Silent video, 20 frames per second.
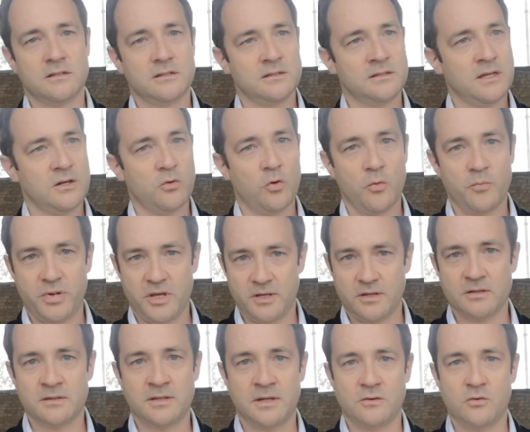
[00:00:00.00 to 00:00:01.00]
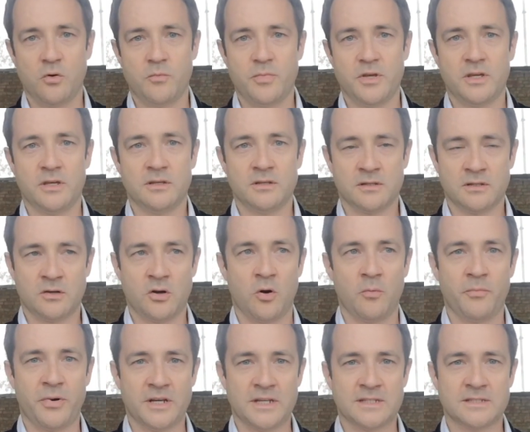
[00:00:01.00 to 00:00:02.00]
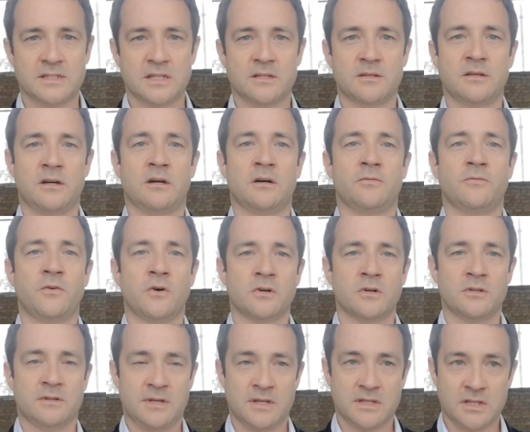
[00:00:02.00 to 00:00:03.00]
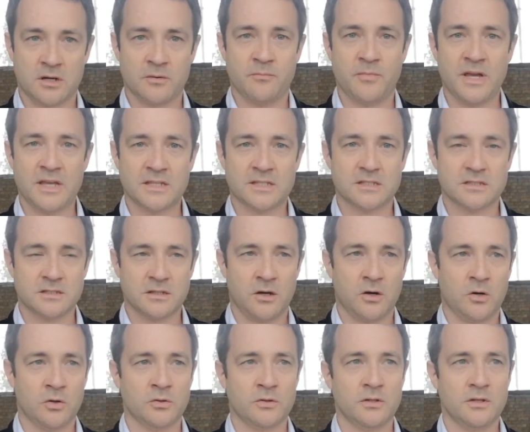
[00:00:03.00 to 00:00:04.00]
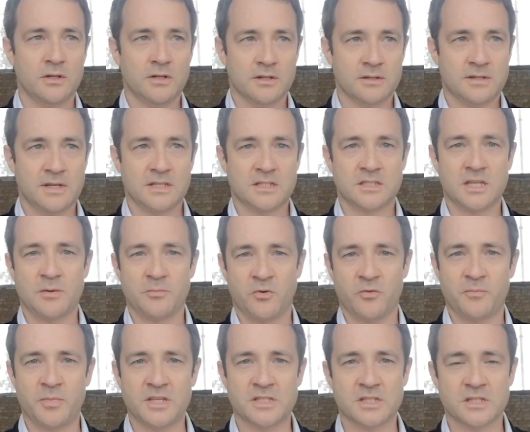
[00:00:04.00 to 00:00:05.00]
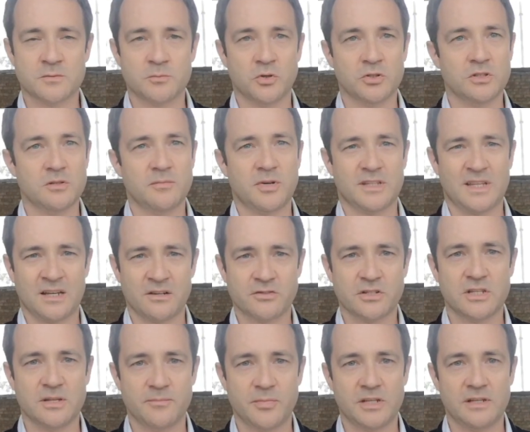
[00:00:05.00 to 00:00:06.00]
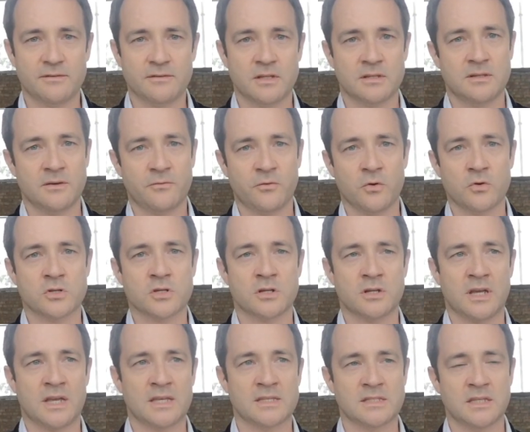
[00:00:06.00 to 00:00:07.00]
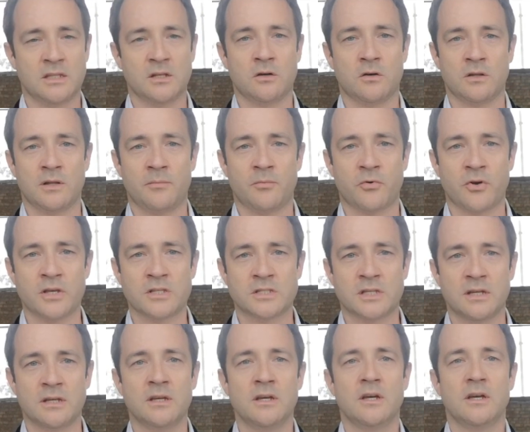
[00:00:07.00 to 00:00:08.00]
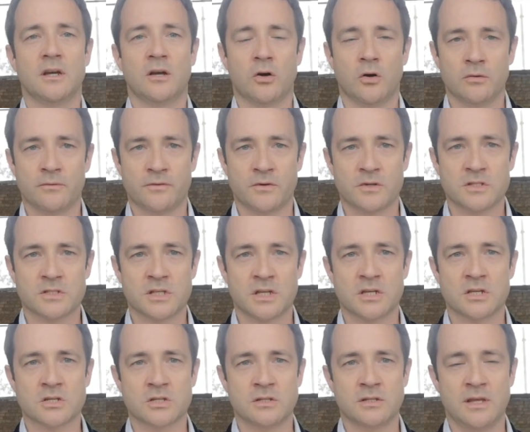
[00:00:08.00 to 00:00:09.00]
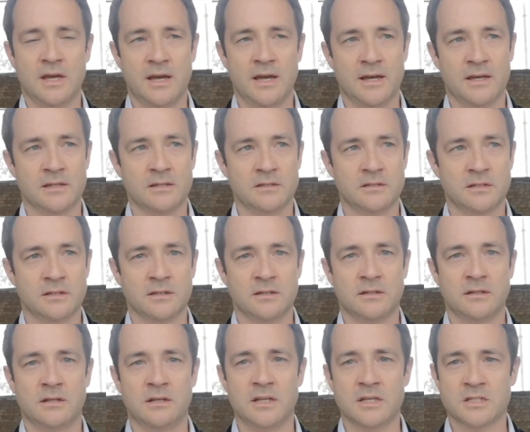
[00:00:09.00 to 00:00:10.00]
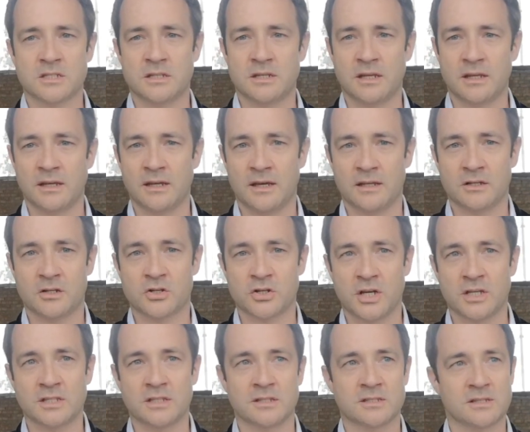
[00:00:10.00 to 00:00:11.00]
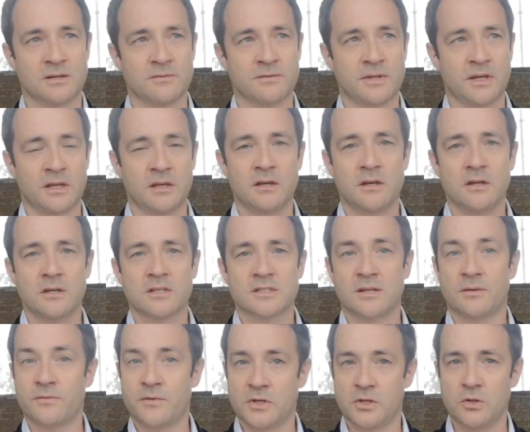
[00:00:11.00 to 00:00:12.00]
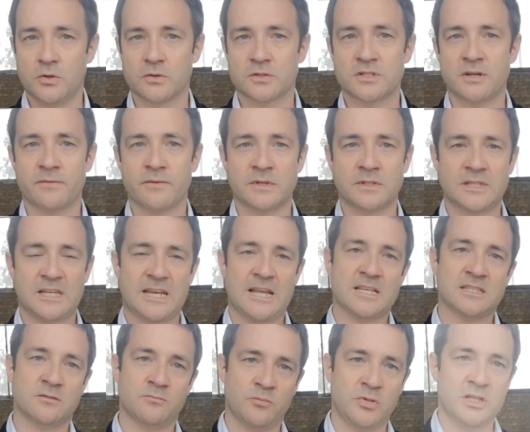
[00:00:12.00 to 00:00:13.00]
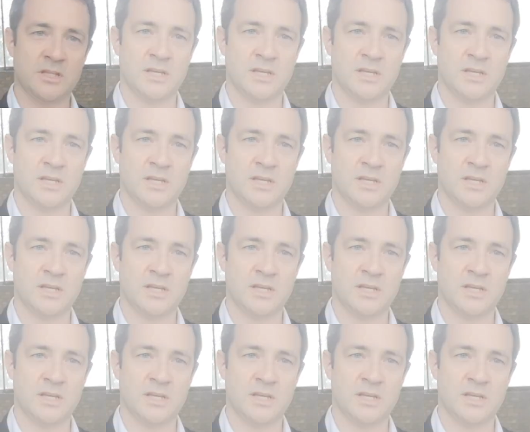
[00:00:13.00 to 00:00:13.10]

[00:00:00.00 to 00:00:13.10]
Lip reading: there will be companies that are based on that type of business model. But I really believe that the future is in collaborating, conversation, and listening, and creating something new, something that hasn't been